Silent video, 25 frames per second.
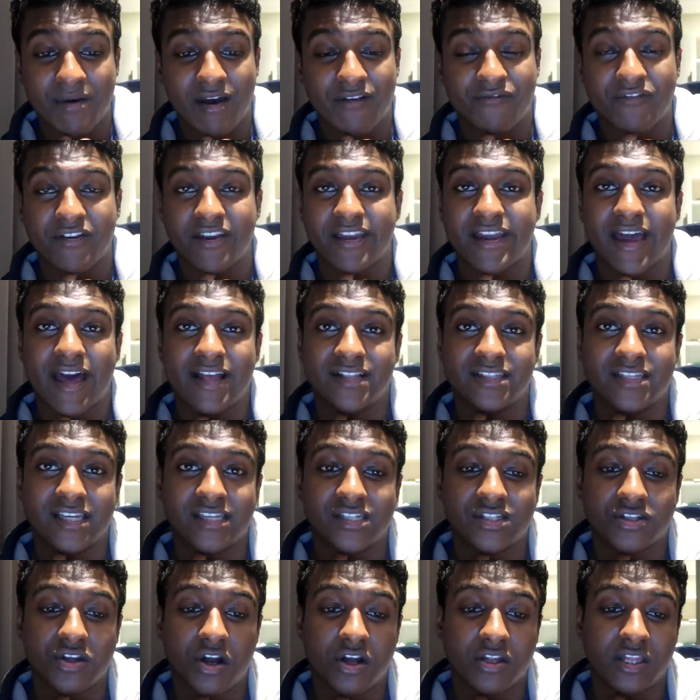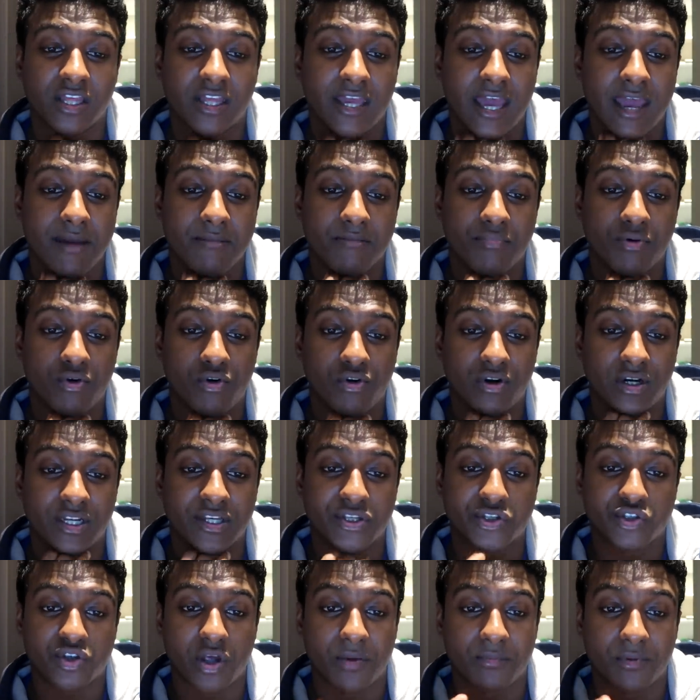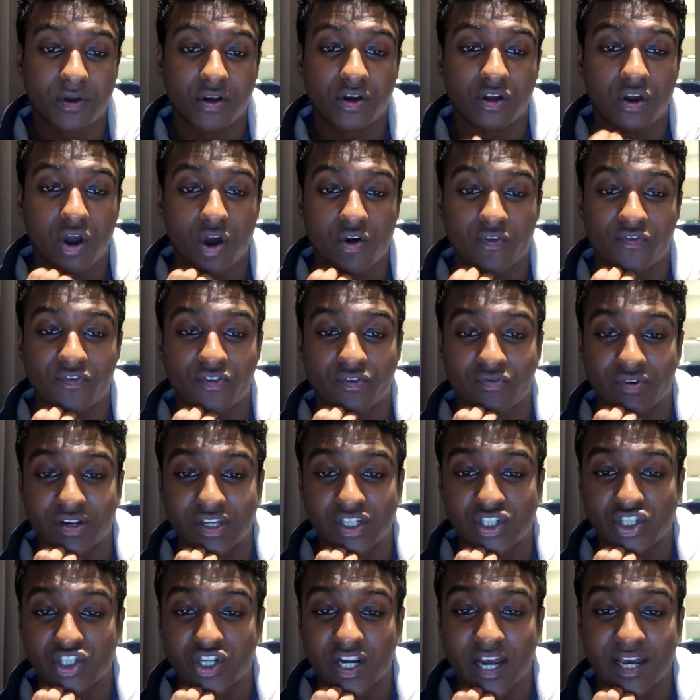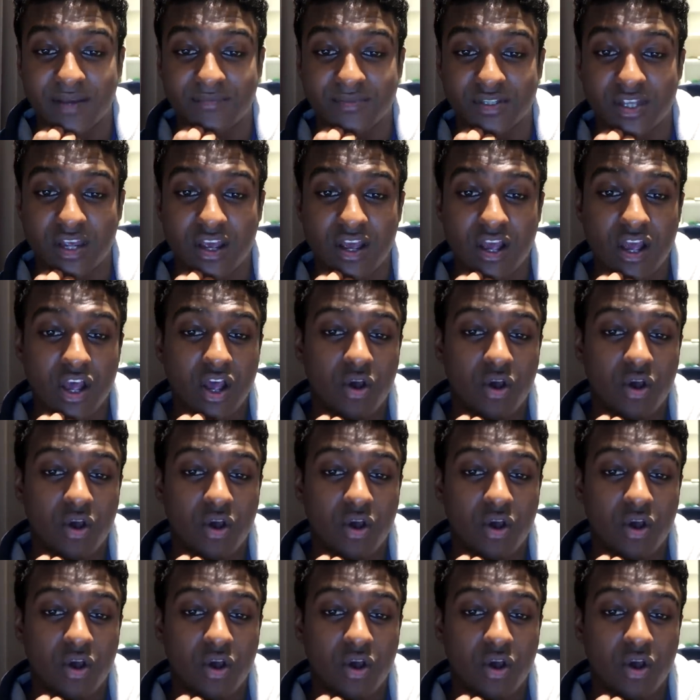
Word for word: but I think Kante started the game poorly, so I'm going to go for Reece James.